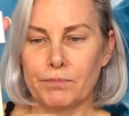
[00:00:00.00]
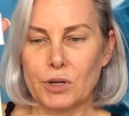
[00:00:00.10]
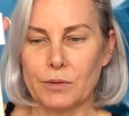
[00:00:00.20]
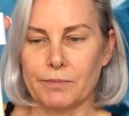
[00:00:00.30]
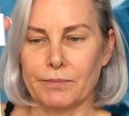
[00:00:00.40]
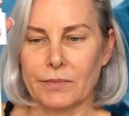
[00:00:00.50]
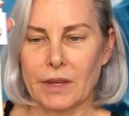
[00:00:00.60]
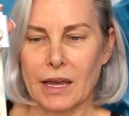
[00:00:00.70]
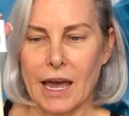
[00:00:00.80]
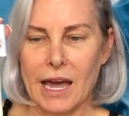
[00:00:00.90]
boom,
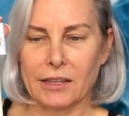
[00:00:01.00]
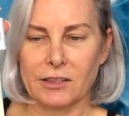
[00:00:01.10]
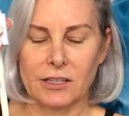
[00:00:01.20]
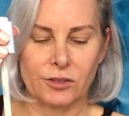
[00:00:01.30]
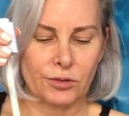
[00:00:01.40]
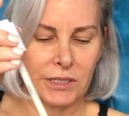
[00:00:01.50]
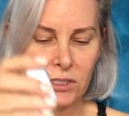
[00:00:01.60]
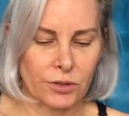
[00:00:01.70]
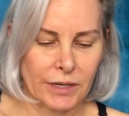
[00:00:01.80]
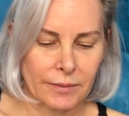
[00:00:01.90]
add
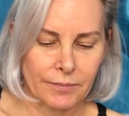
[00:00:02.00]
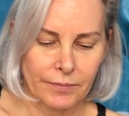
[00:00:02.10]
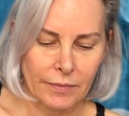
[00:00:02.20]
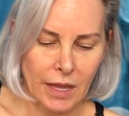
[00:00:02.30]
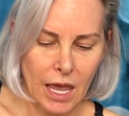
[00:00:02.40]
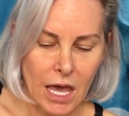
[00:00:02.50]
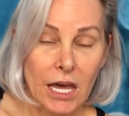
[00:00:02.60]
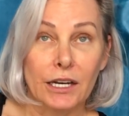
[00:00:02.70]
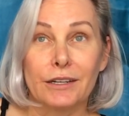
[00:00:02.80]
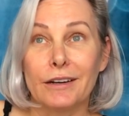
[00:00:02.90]
sunscreen to it.
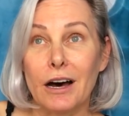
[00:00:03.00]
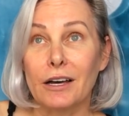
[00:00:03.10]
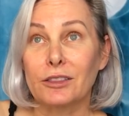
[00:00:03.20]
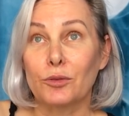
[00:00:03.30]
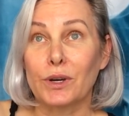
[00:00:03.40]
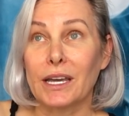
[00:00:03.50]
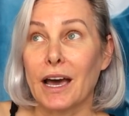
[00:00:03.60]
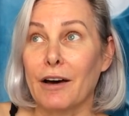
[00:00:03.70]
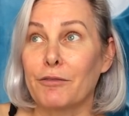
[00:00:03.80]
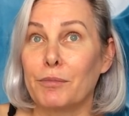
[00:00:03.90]
Not that we
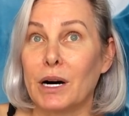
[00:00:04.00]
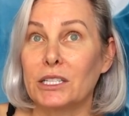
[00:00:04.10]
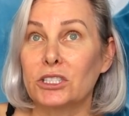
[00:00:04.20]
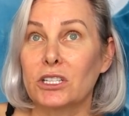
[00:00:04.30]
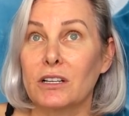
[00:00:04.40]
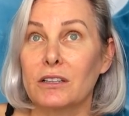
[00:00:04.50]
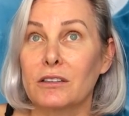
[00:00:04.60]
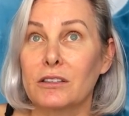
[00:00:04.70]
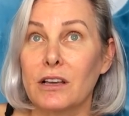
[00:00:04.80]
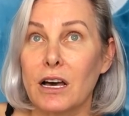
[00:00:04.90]
have much
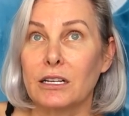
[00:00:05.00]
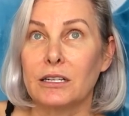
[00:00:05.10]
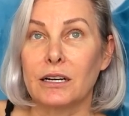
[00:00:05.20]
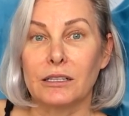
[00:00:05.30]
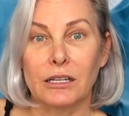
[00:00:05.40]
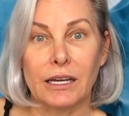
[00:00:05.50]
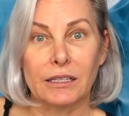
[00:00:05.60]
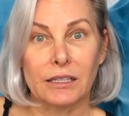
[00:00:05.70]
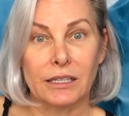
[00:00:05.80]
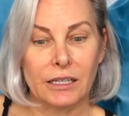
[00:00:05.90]
sun
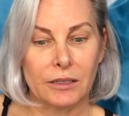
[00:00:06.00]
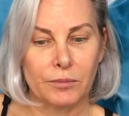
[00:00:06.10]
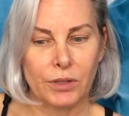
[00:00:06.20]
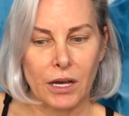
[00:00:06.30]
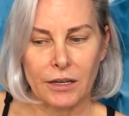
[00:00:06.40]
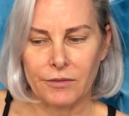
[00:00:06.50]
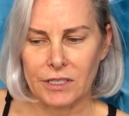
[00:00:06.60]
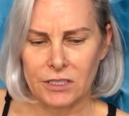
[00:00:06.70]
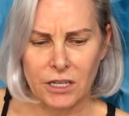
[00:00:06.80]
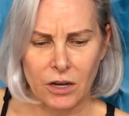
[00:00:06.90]
lately in Playa
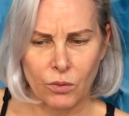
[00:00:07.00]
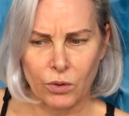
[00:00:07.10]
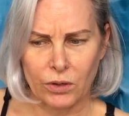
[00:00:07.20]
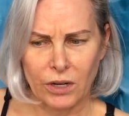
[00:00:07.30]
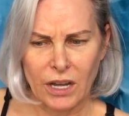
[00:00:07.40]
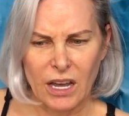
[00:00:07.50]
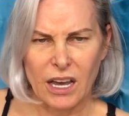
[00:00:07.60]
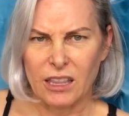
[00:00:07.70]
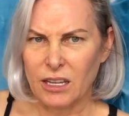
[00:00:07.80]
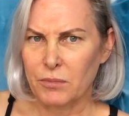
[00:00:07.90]
Vista, or
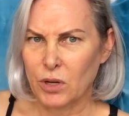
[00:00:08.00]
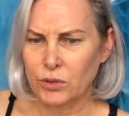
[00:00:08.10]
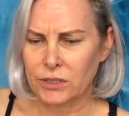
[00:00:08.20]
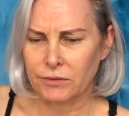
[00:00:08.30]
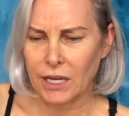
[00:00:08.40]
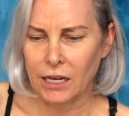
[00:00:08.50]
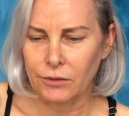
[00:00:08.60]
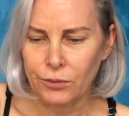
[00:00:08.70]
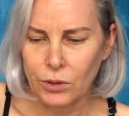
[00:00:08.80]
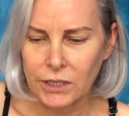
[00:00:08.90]
I think most of
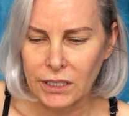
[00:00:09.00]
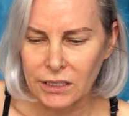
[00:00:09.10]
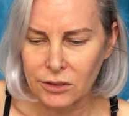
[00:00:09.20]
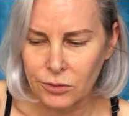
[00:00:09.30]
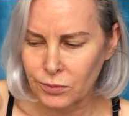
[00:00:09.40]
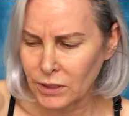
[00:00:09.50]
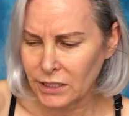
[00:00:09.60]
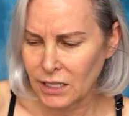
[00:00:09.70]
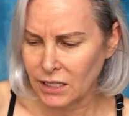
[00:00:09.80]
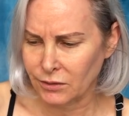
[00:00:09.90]
California. It's
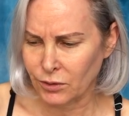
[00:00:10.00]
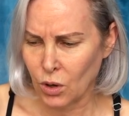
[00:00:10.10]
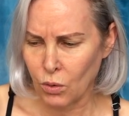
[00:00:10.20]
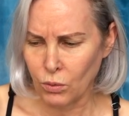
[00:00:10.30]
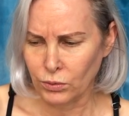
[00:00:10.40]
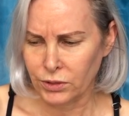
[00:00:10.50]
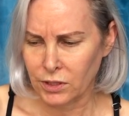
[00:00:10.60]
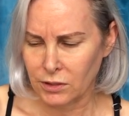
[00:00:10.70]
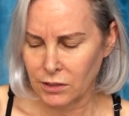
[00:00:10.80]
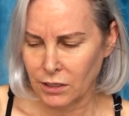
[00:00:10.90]
really kind of cold
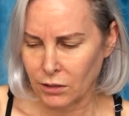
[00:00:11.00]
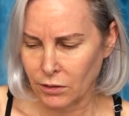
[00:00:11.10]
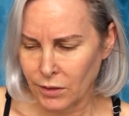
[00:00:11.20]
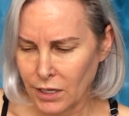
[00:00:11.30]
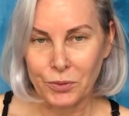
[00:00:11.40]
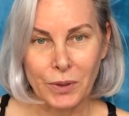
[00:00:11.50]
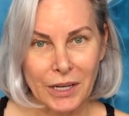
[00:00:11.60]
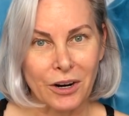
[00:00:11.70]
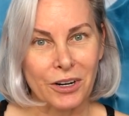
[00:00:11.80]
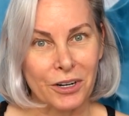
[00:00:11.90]
this year.
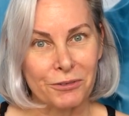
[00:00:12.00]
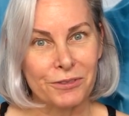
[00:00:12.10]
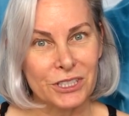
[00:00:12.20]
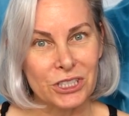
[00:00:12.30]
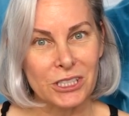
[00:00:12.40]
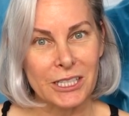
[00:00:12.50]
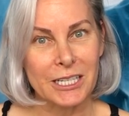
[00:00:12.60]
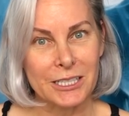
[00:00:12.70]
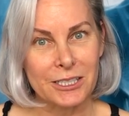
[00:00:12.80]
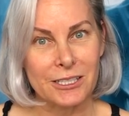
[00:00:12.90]
We are
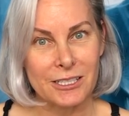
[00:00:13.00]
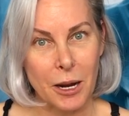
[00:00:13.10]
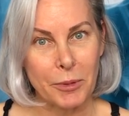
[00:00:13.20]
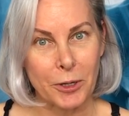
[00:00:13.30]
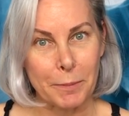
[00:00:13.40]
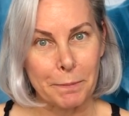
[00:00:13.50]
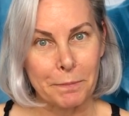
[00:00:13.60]
officially into summer